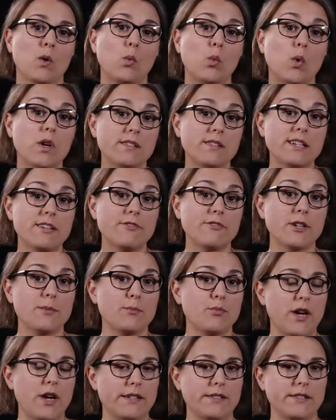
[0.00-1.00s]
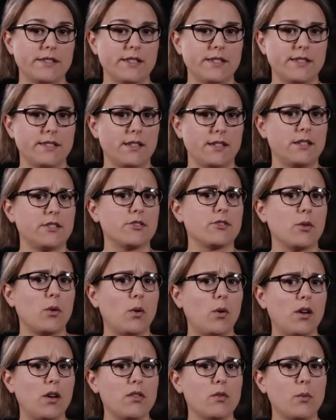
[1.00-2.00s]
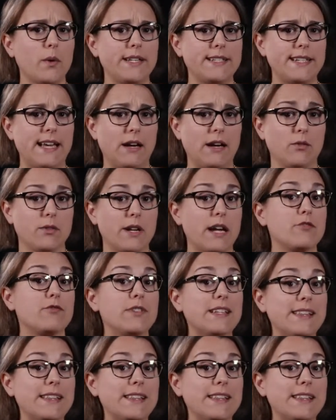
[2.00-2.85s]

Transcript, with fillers: Once I've compressed the cylinder all the way down, and